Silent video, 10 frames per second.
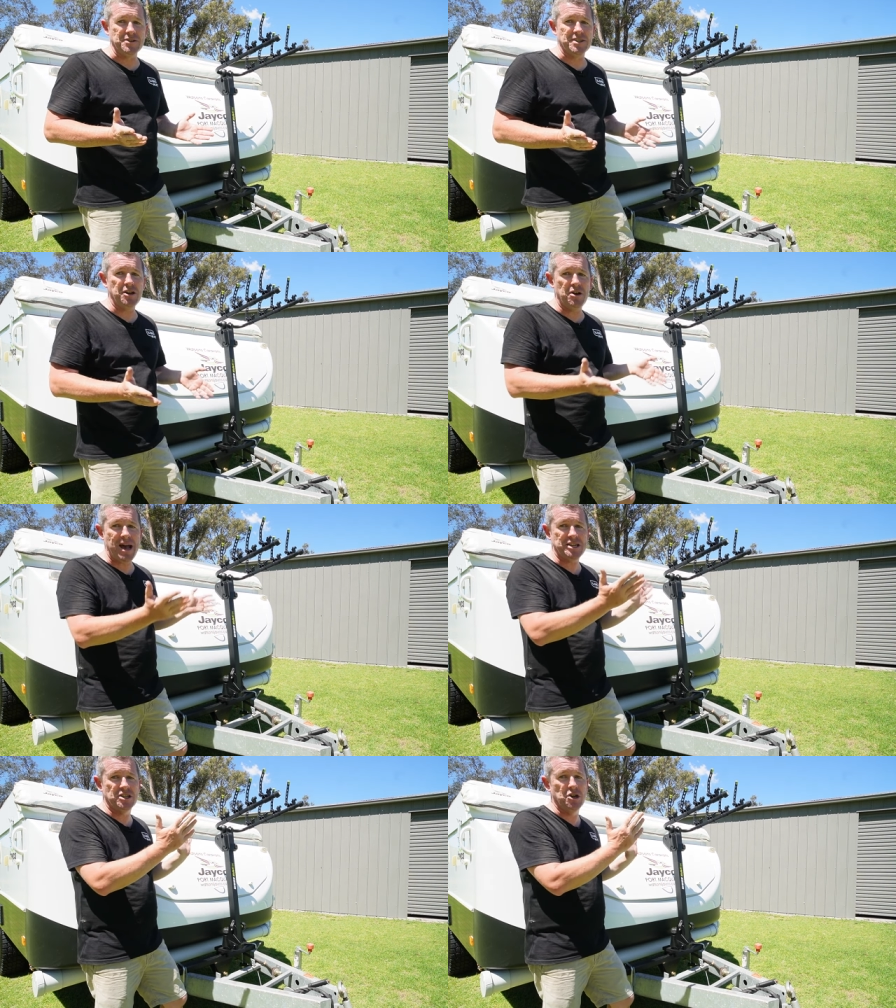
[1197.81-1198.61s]
So you
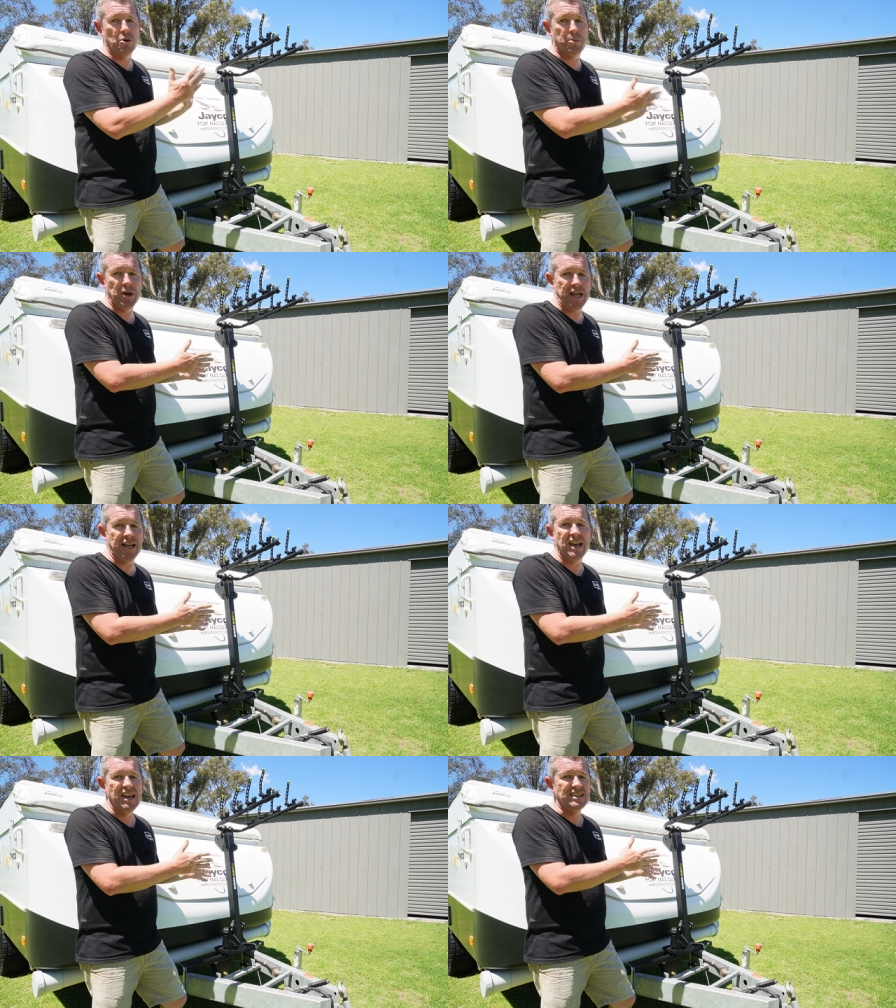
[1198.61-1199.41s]
imagine you're
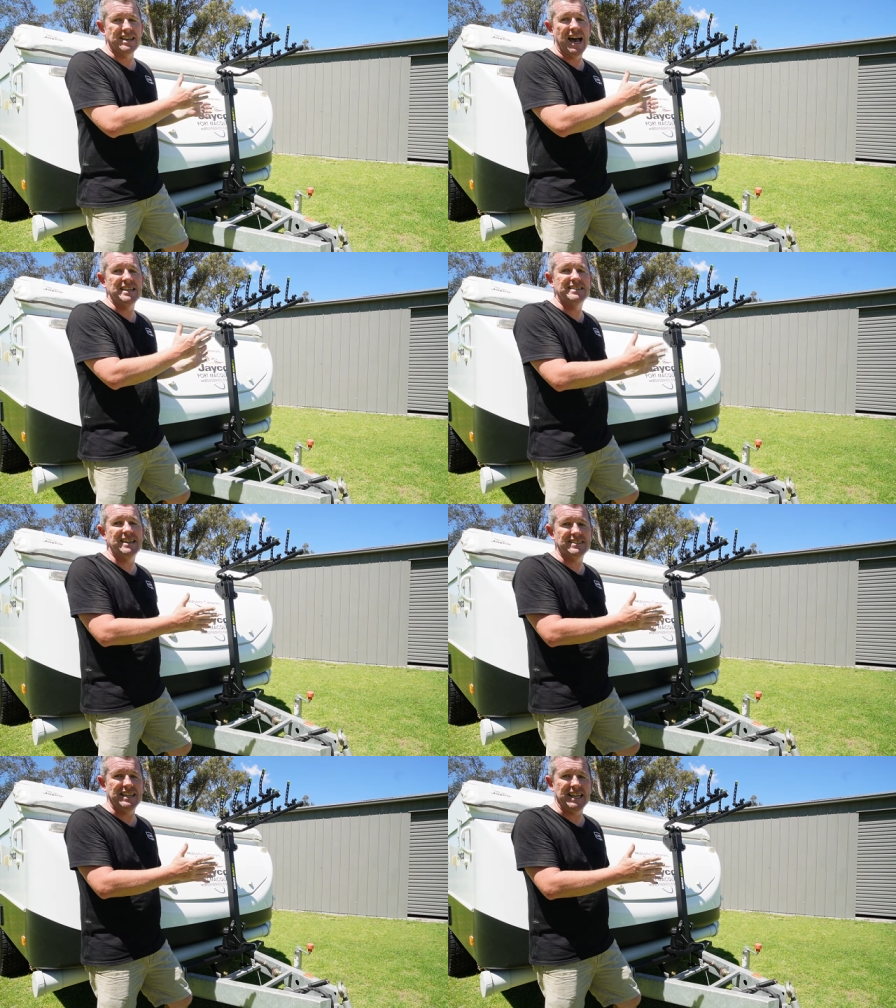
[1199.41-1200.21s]
putting, say,
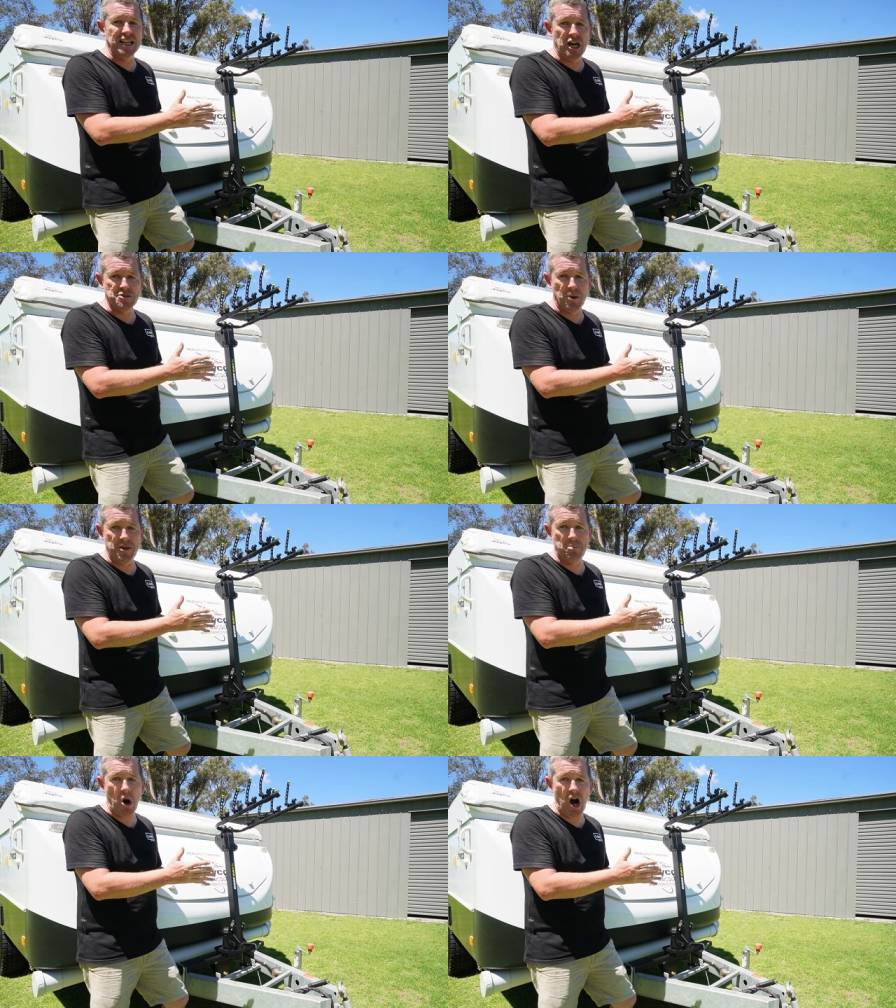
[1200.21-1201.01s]
60 kilos worth
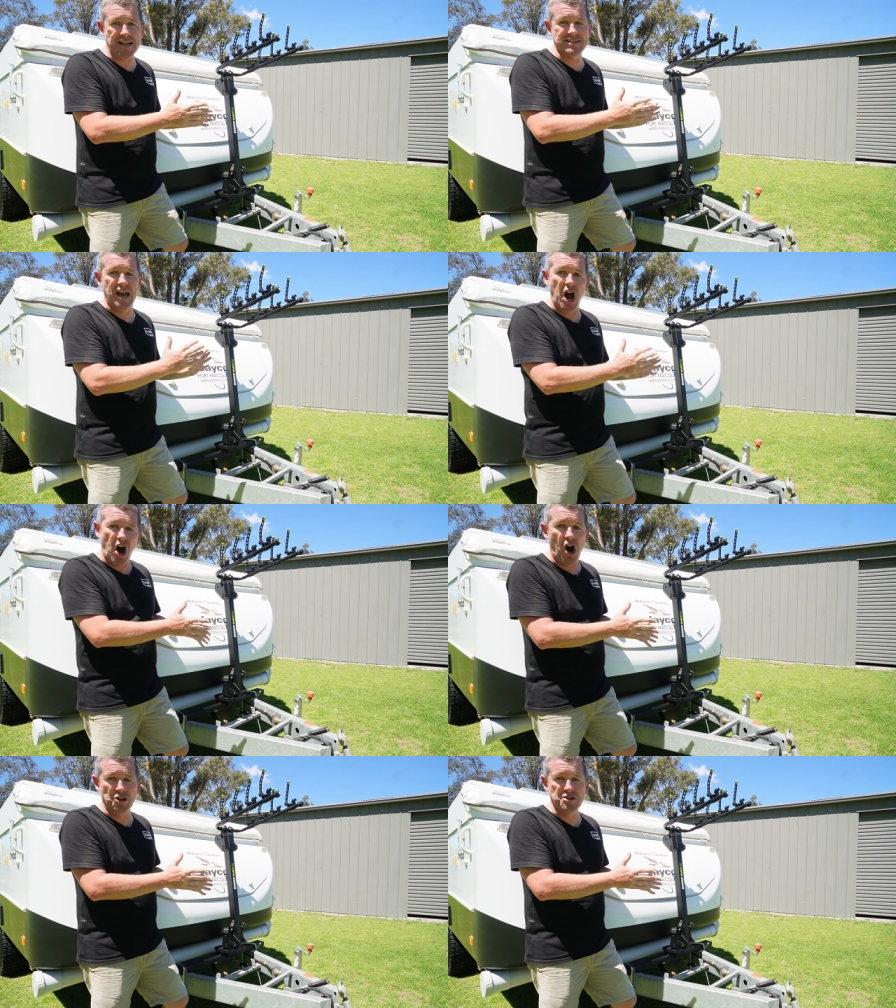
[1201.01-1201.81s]
of bikes
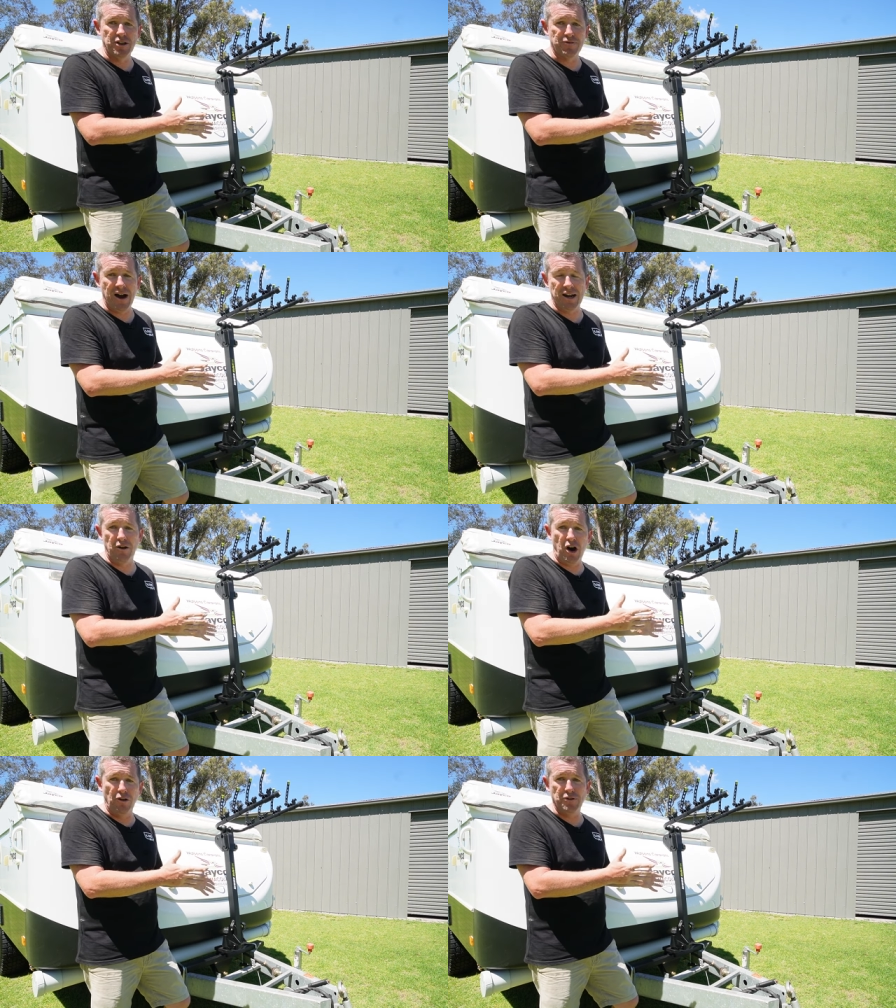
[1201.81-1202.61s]
onto the front
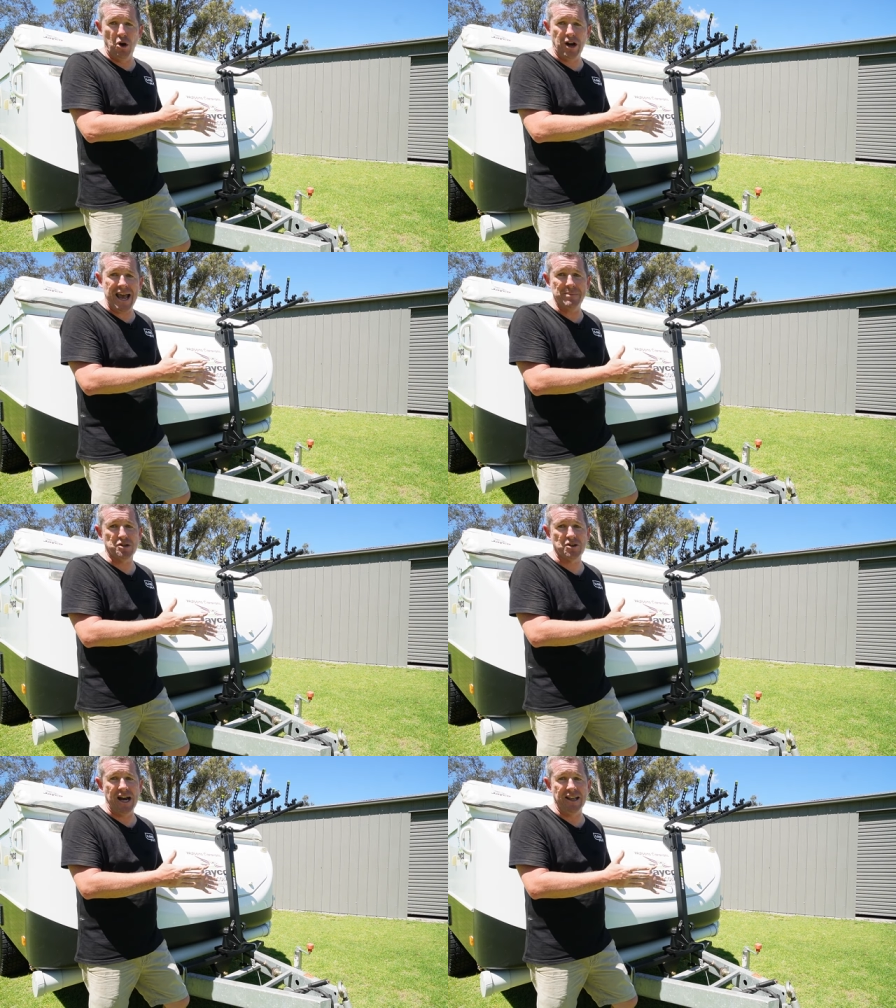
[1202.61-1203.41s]
of your camper
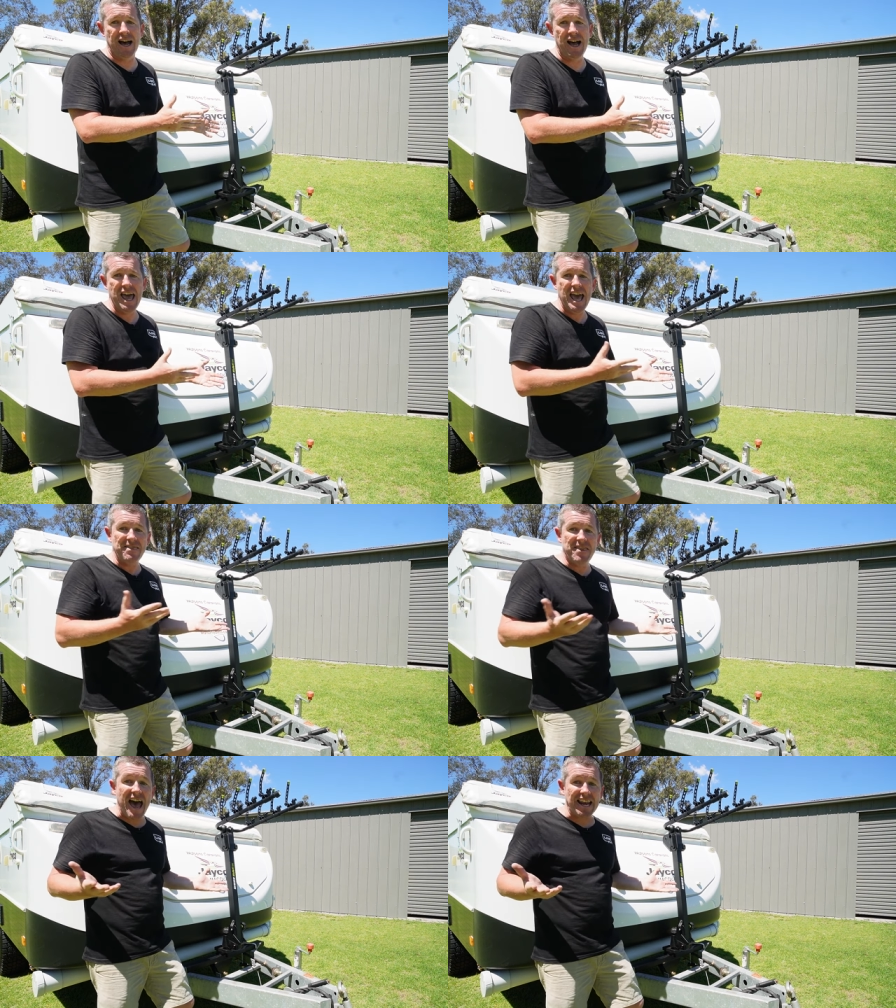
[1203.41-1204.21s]
trailer.
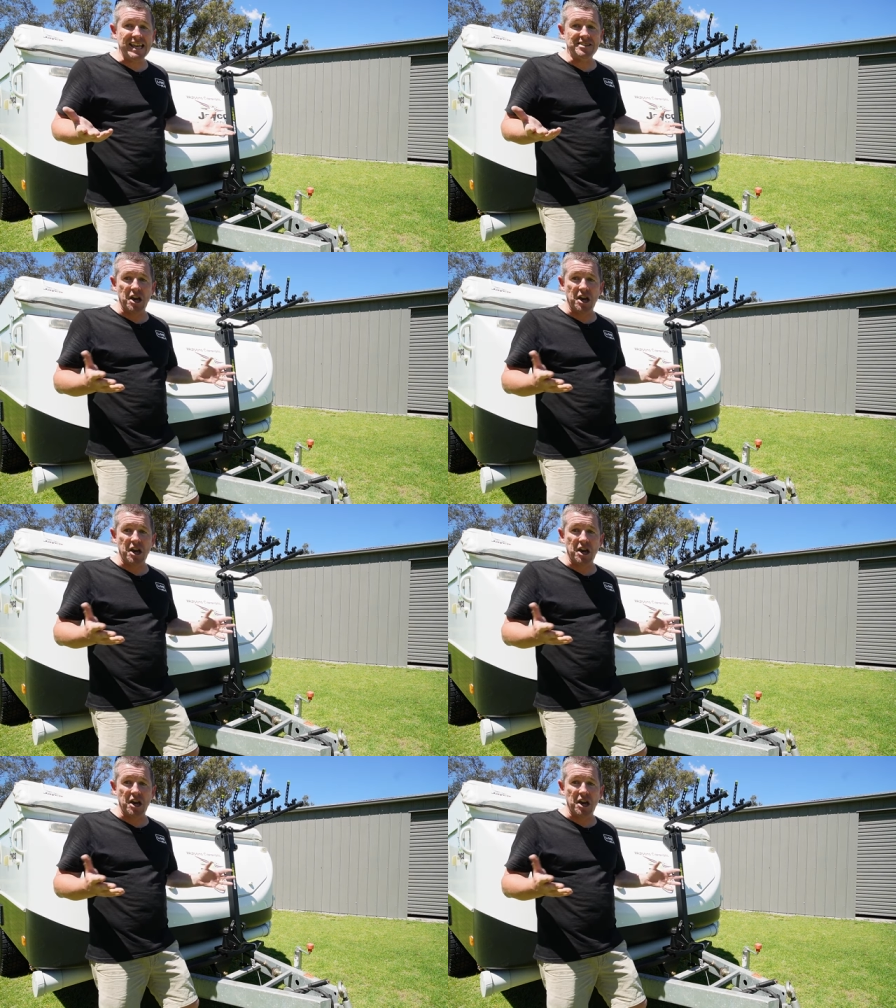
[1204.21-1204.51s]
That is